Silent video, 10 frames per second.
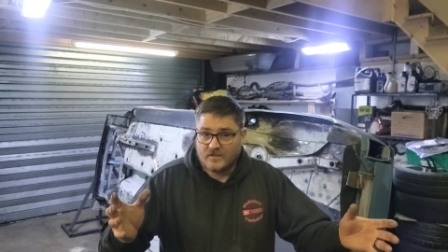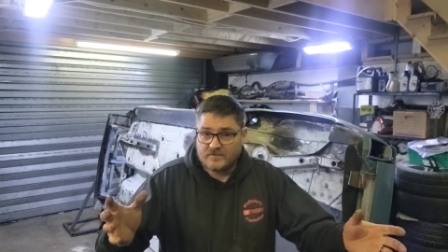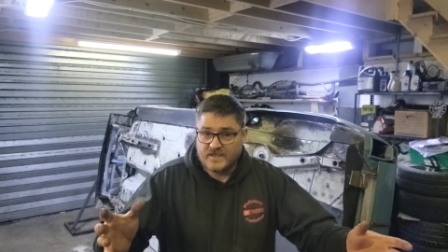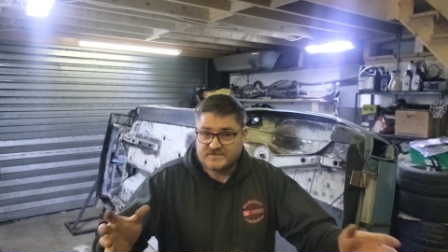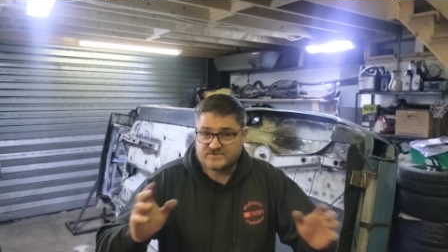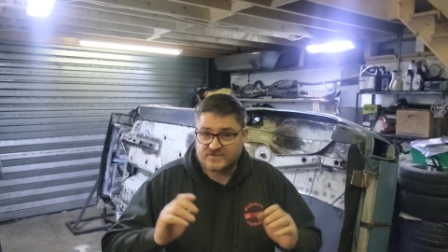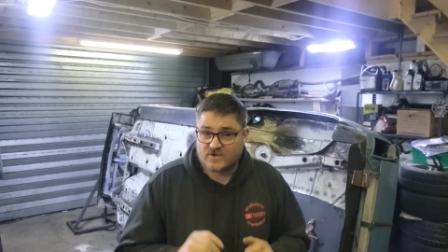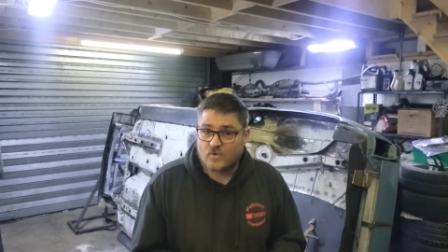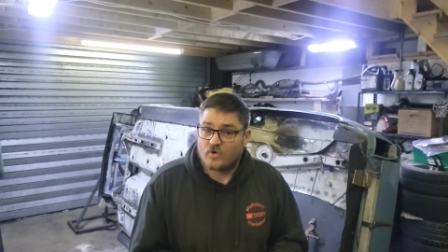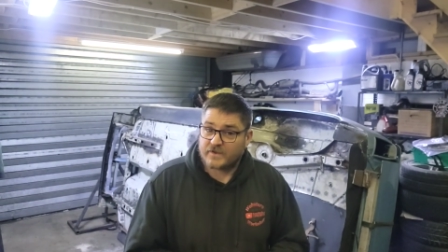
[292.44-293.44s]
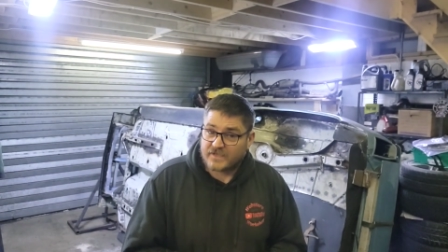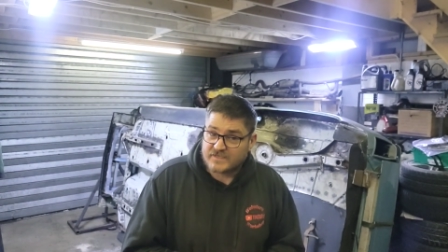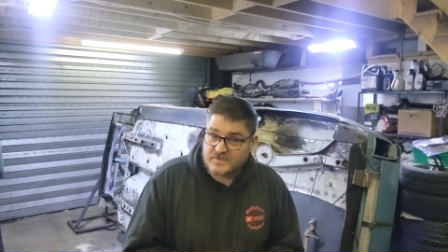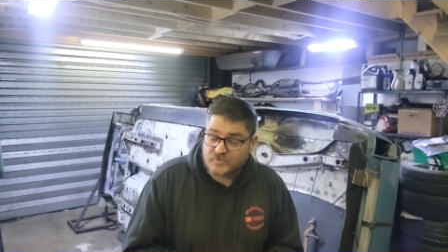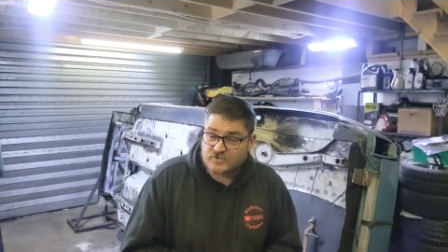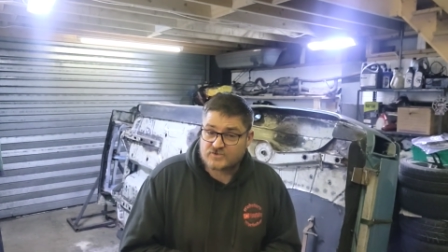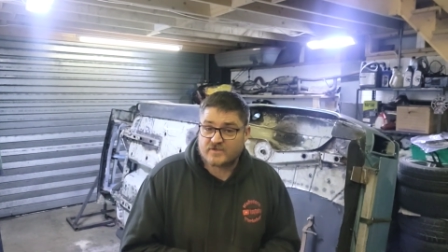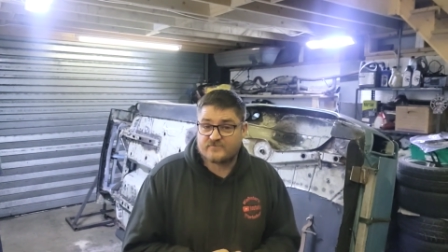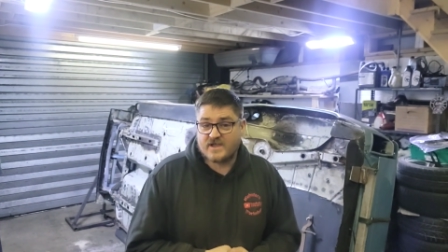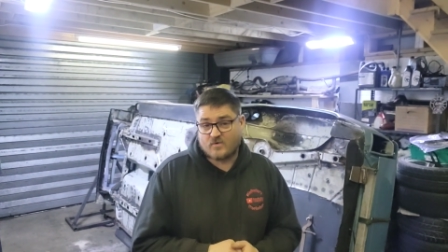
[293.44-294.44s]
there's the other quarter. Can you put the other
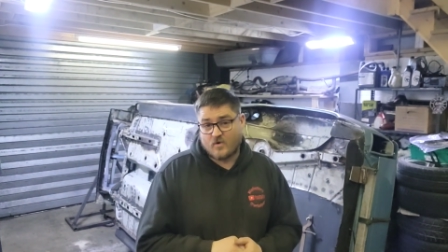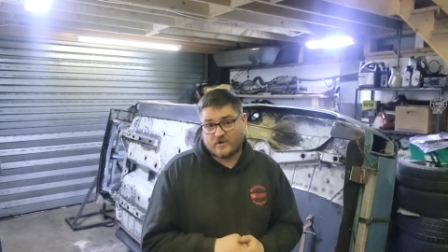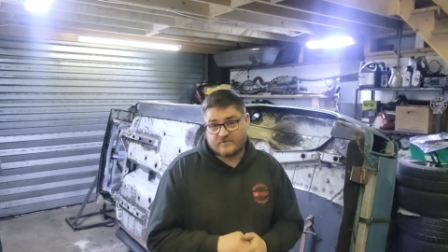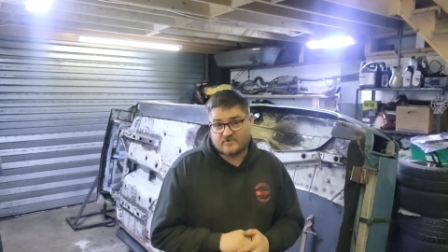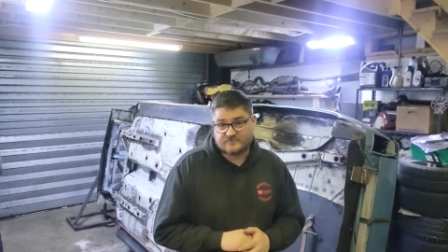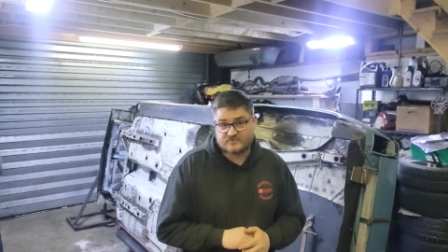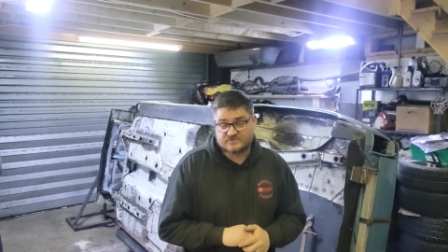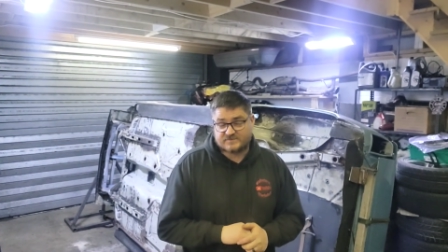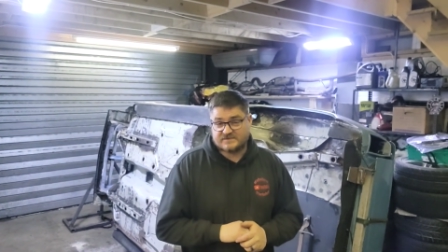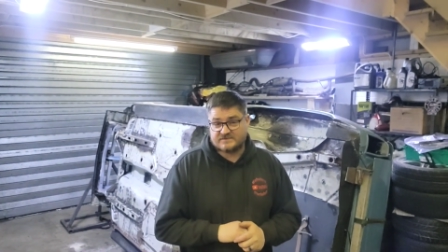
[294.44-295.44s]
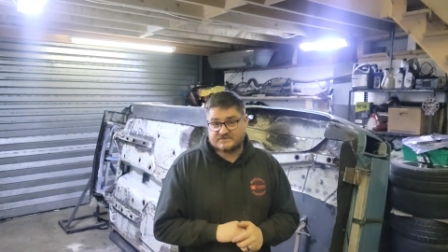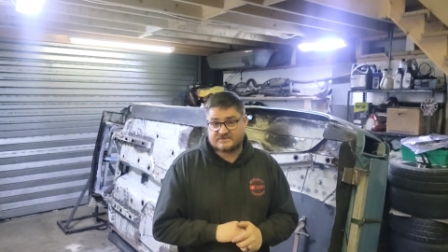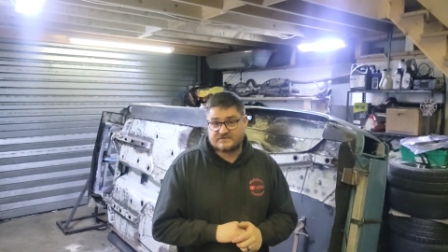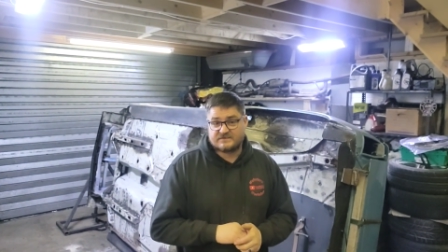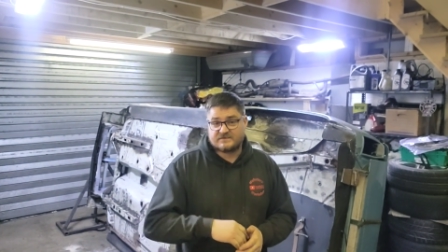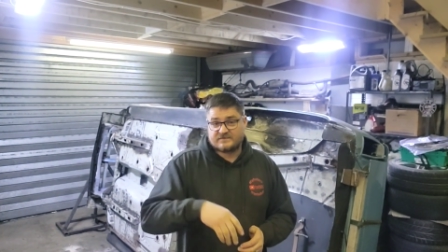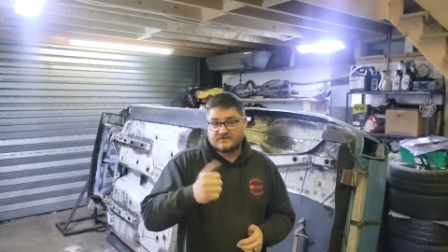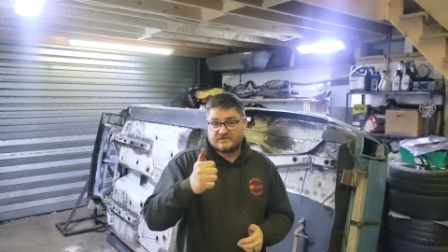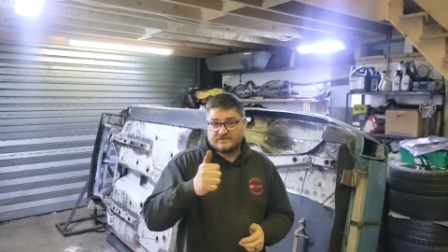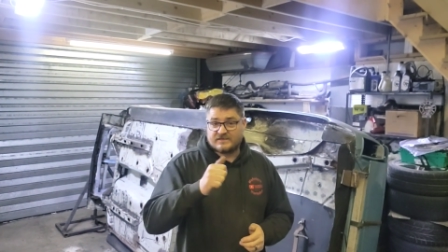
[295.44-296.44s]
rear quarter on for us, please?
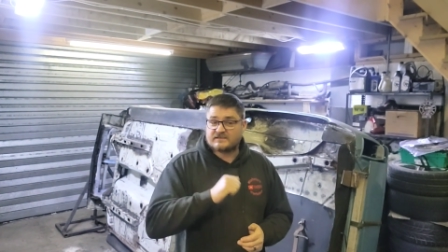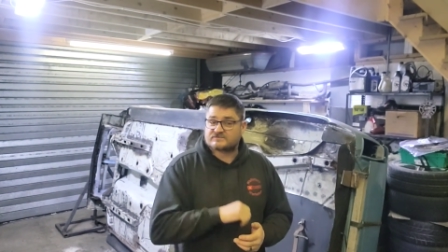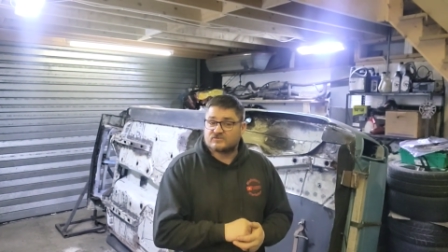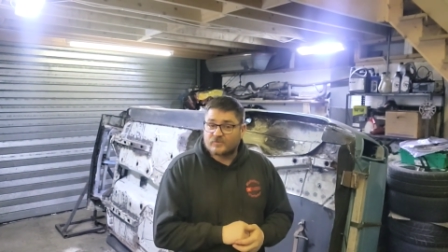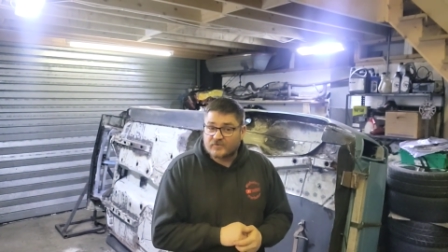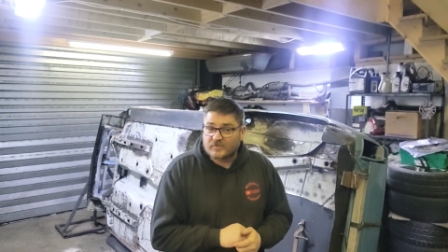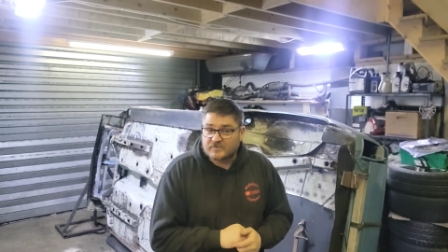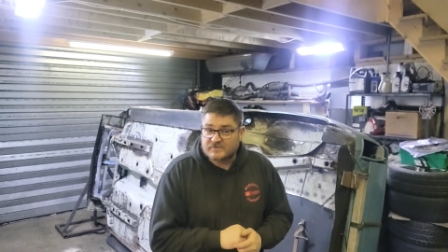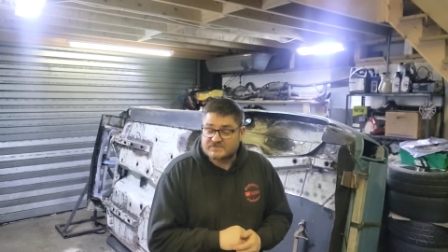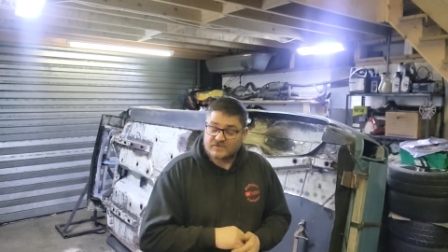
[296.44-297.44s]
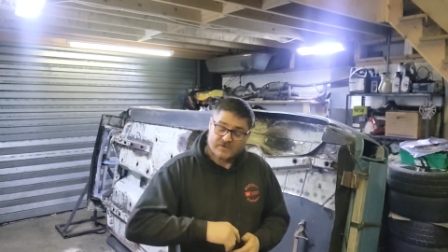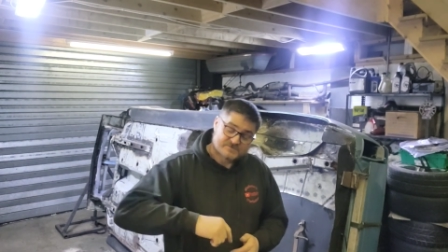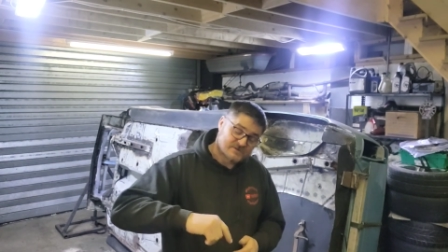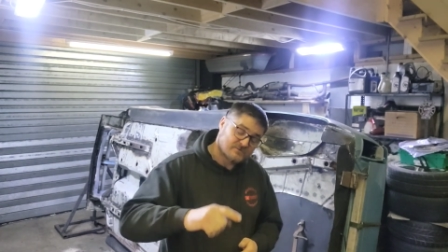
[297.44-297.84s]
Yes, no problem, Mister Webster.